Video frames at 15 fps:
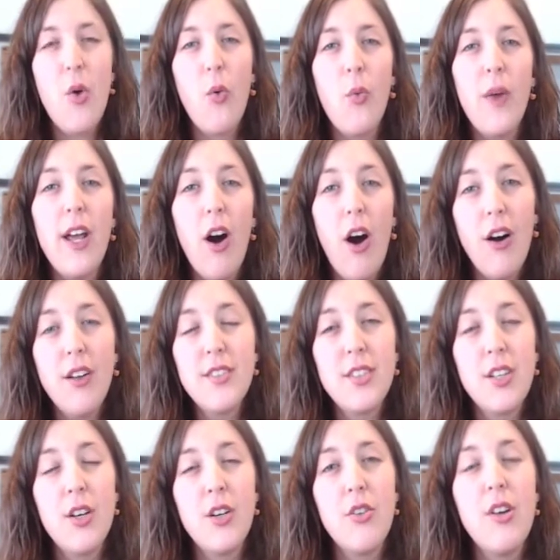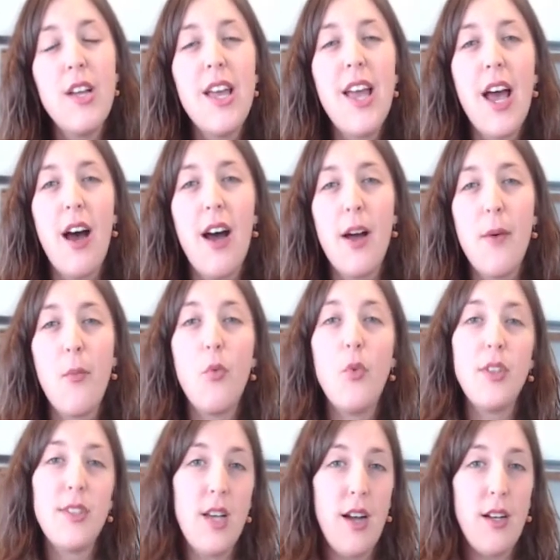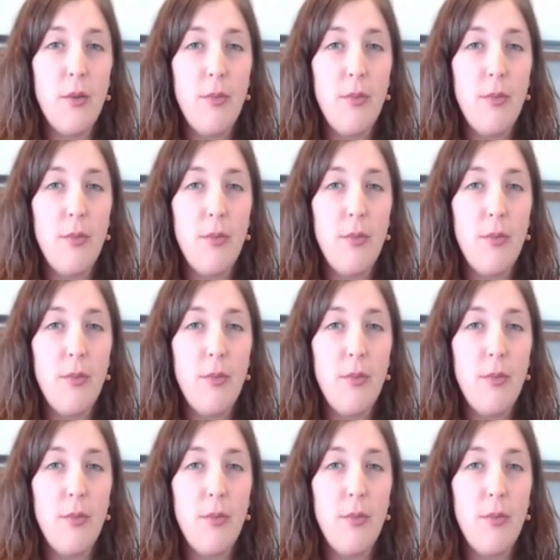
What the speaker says: we also will talk